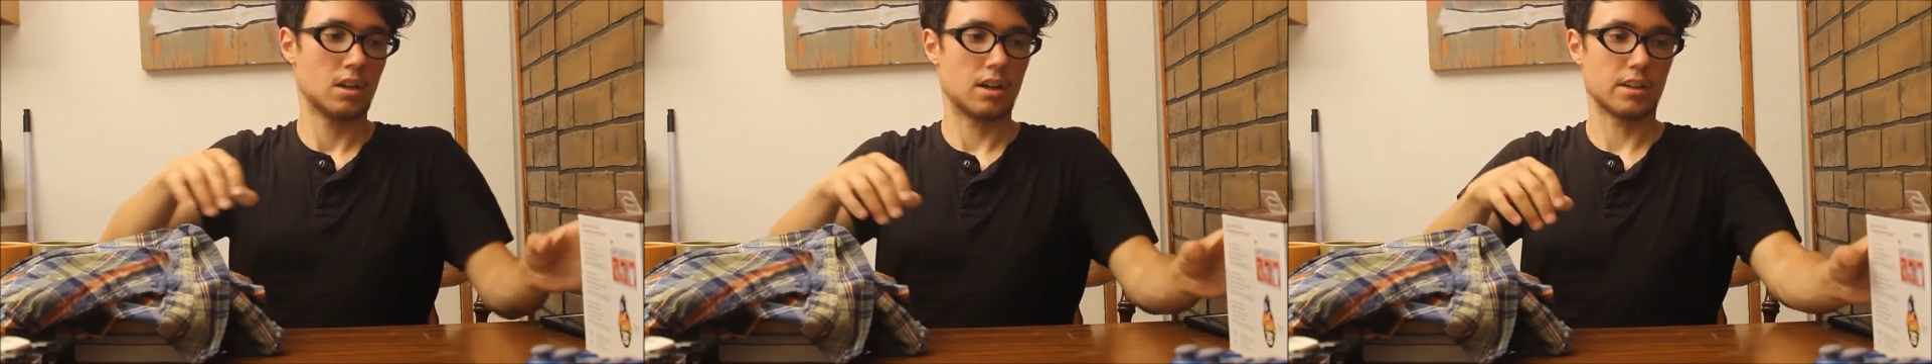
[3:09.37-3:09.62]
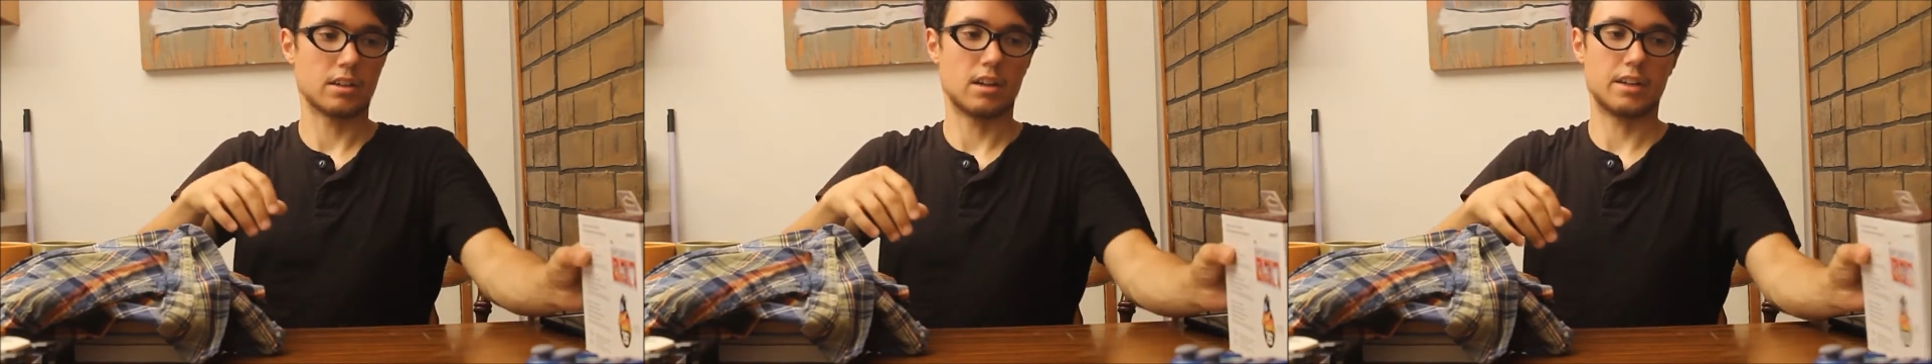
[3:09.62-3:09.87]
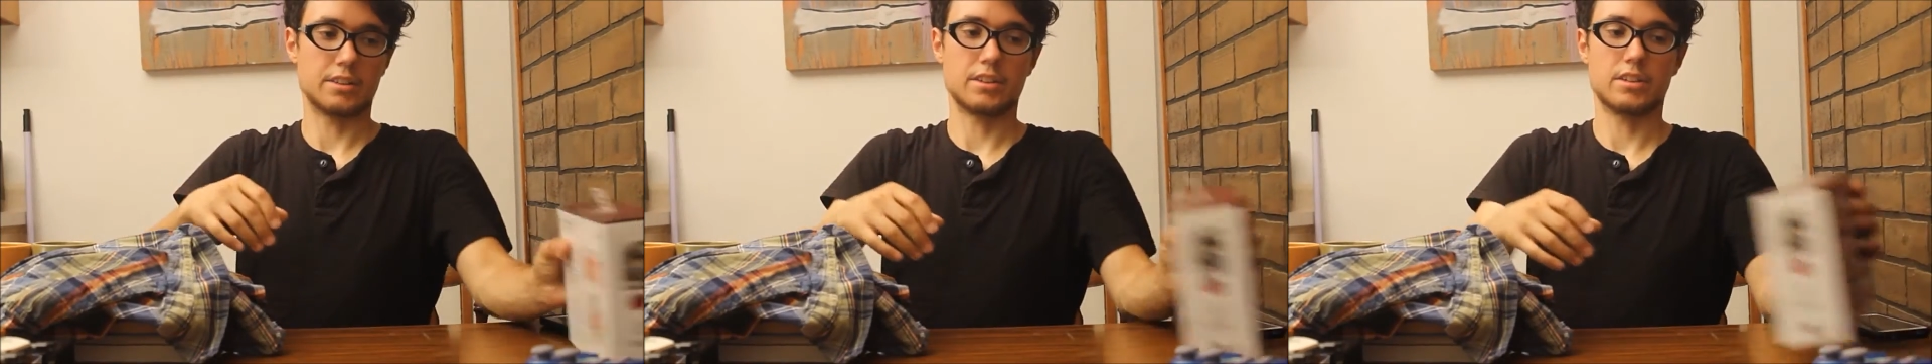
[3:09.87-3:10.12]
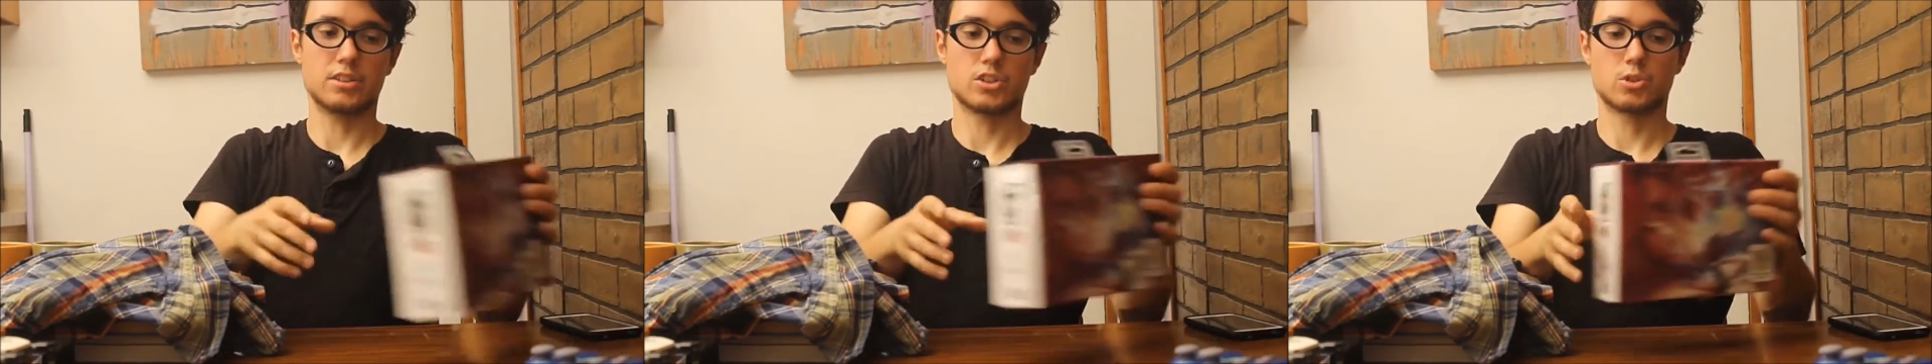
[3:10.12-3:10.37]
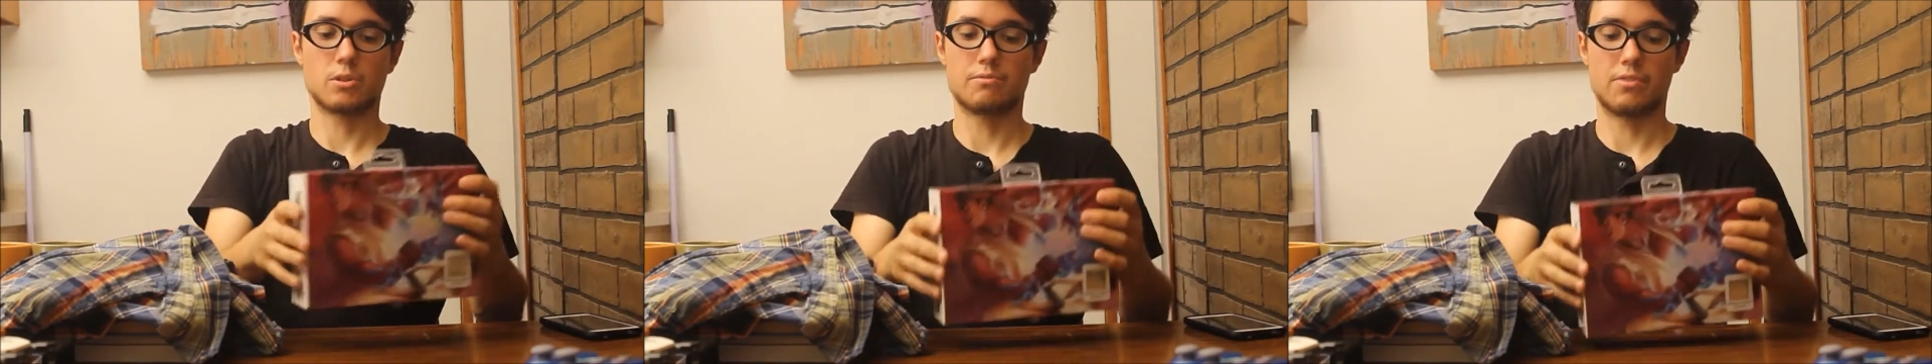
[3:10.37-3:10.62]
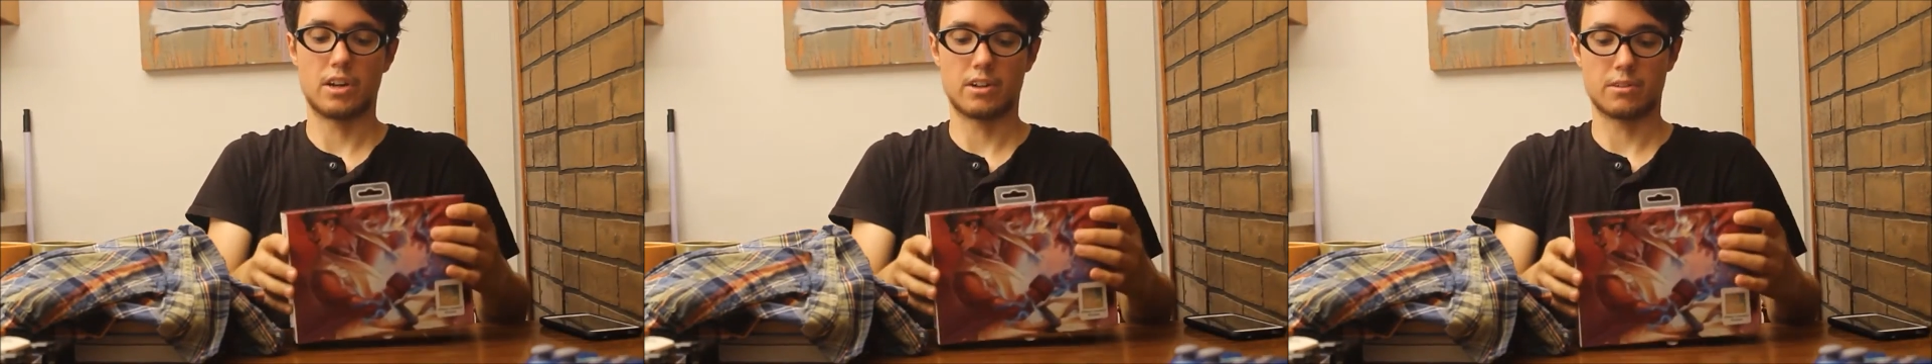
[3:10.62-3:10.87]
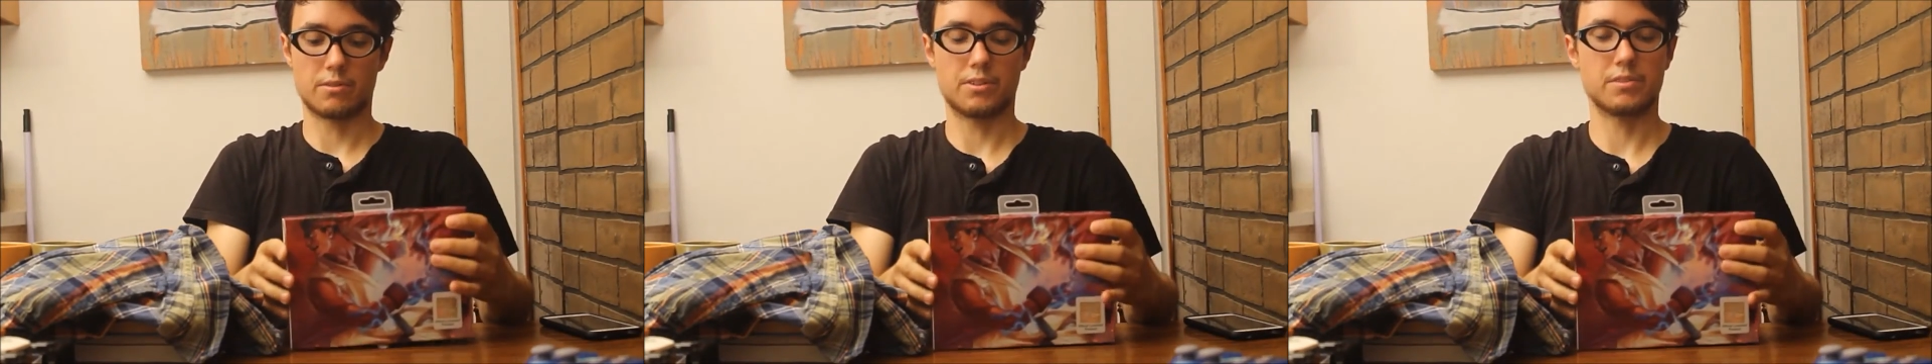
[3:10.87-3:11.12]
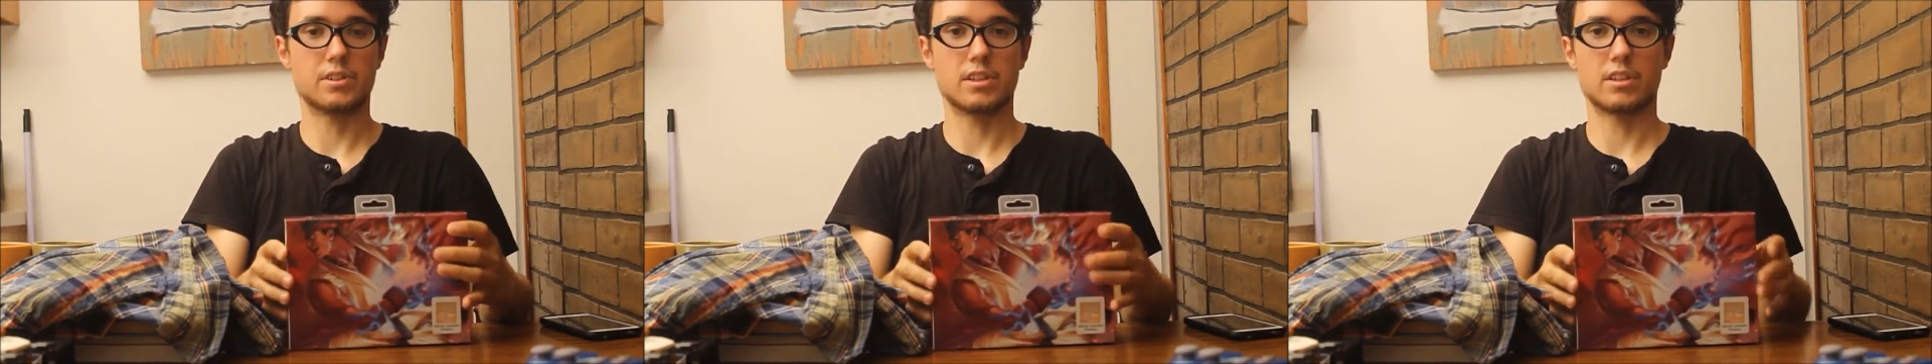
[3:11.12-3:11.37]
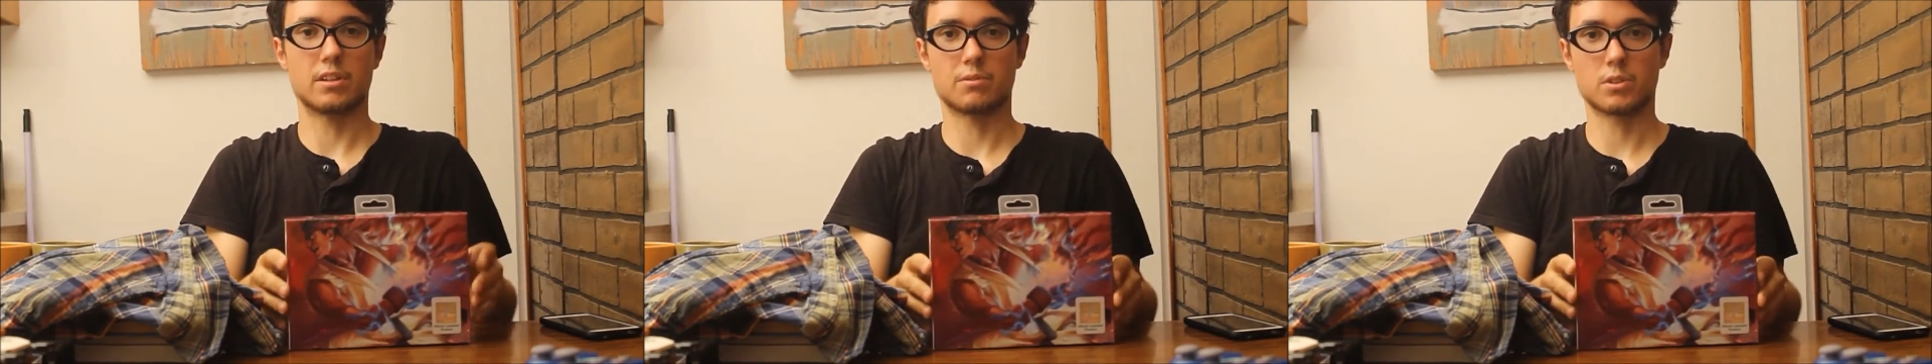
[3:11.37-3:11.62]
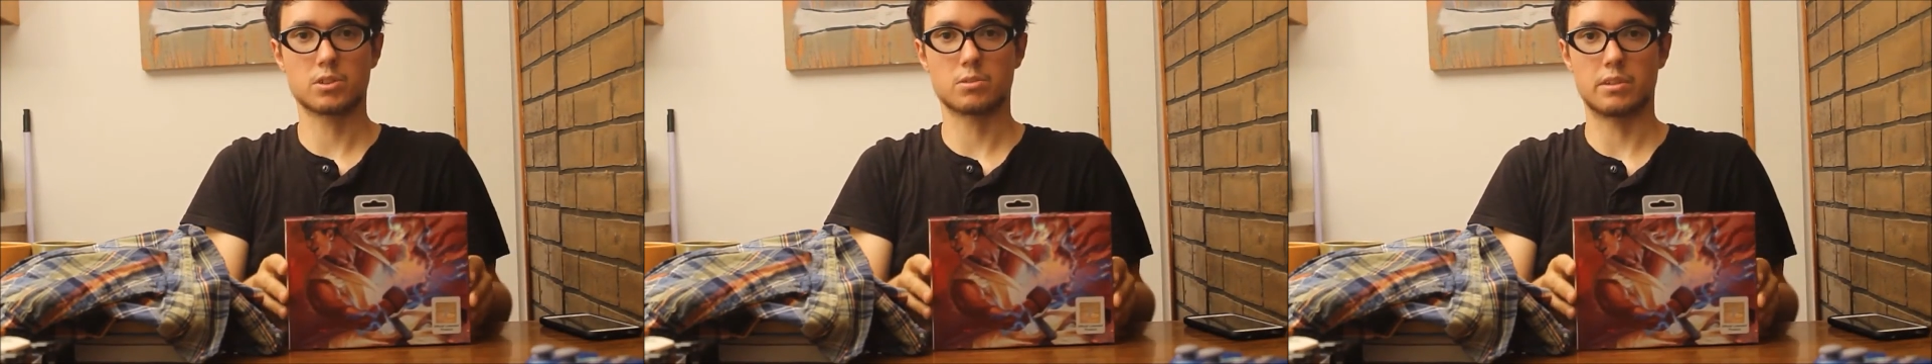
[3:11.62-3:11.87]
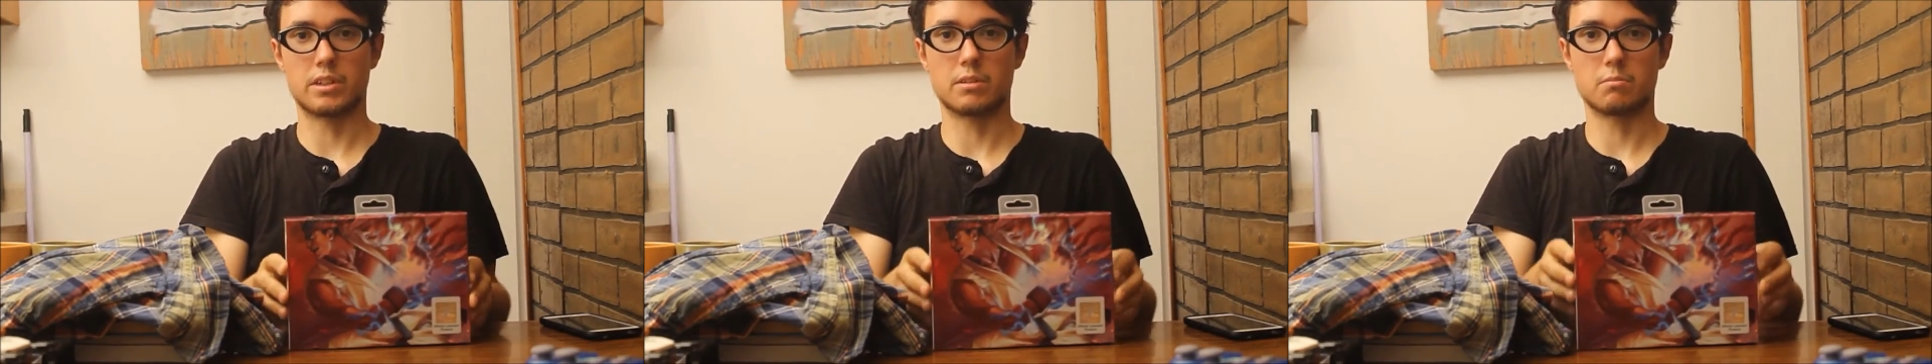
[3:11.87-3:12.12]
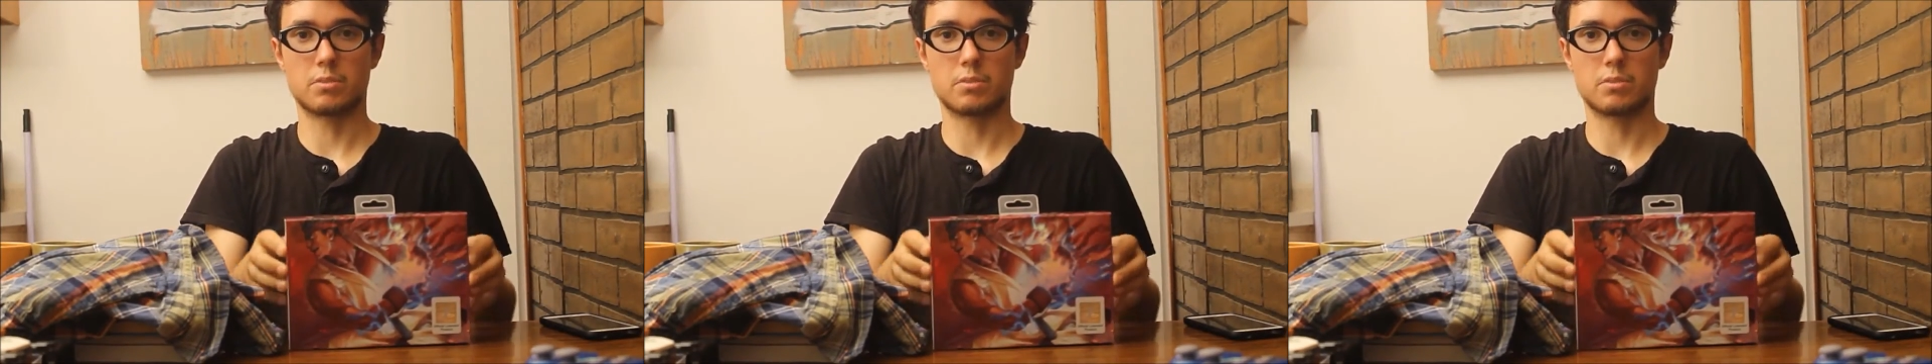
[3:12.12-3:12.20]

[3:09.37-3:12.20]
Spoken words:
I got the Street Fighter 15th Anniversary